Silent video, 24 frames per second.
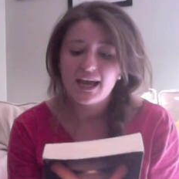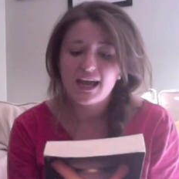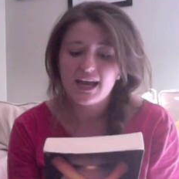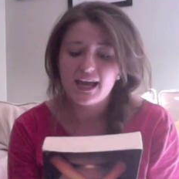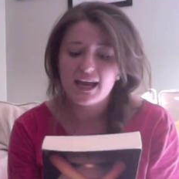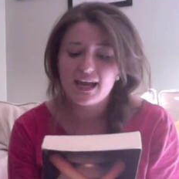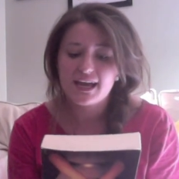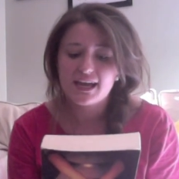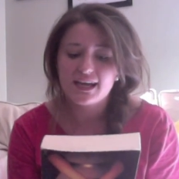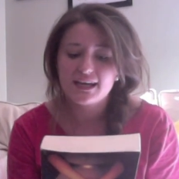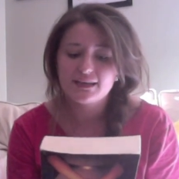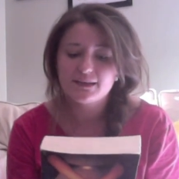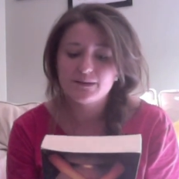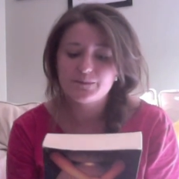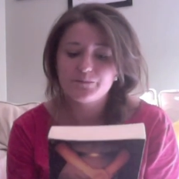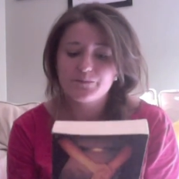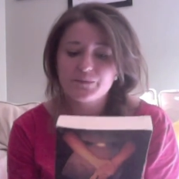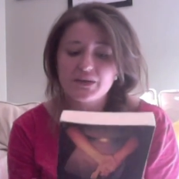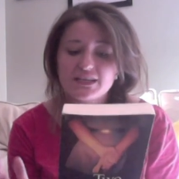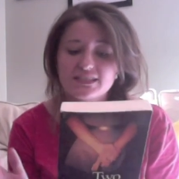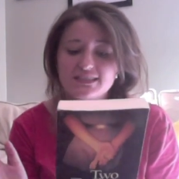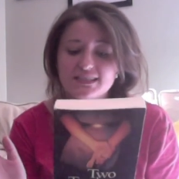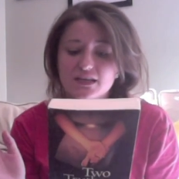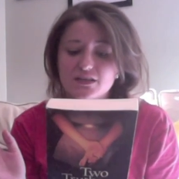and
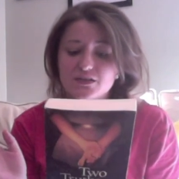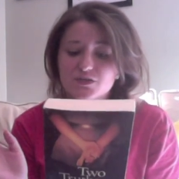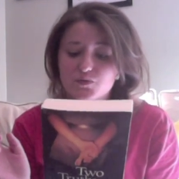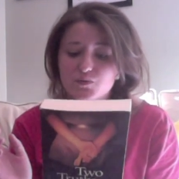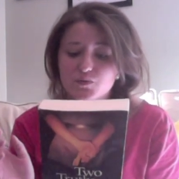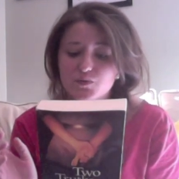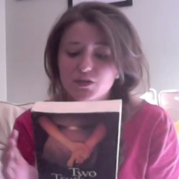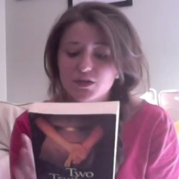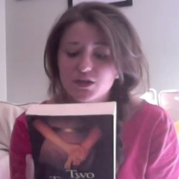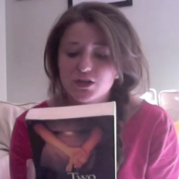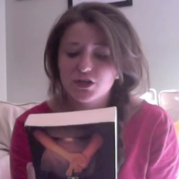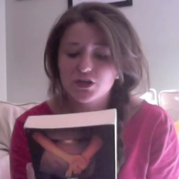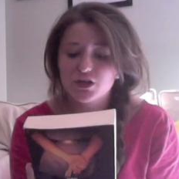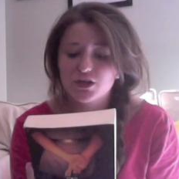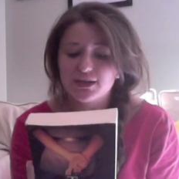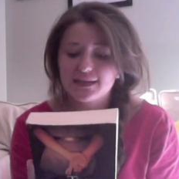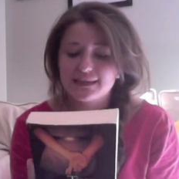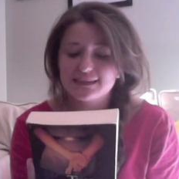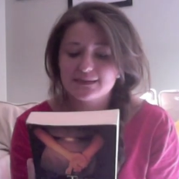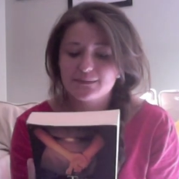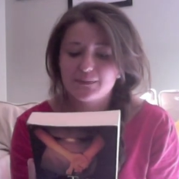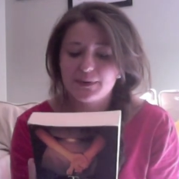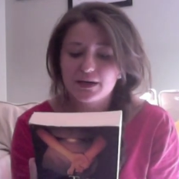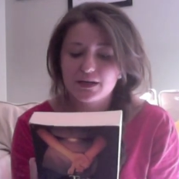it sounds really good.
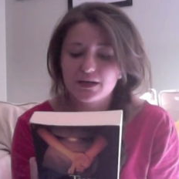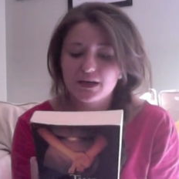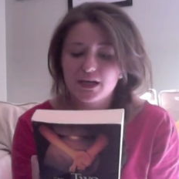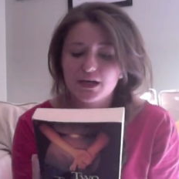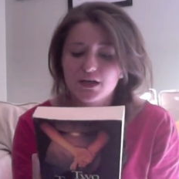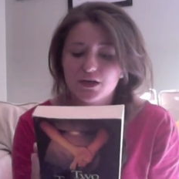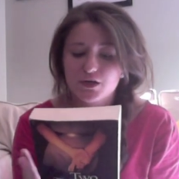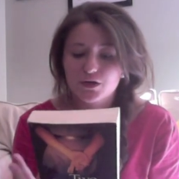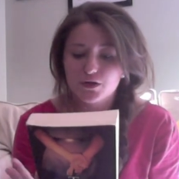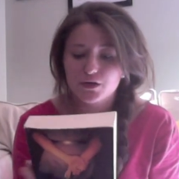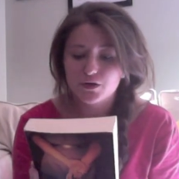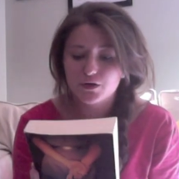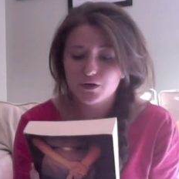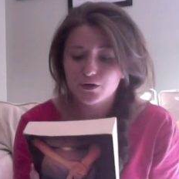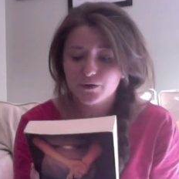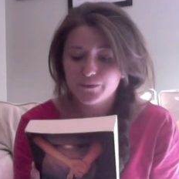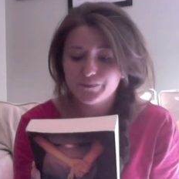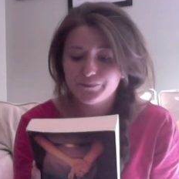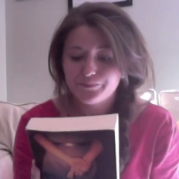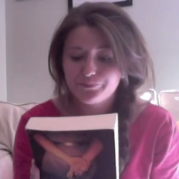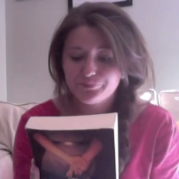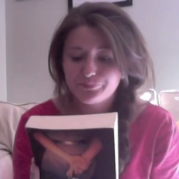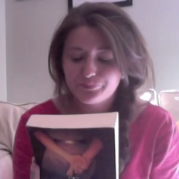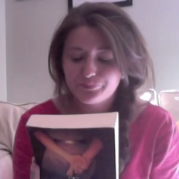It's about a girl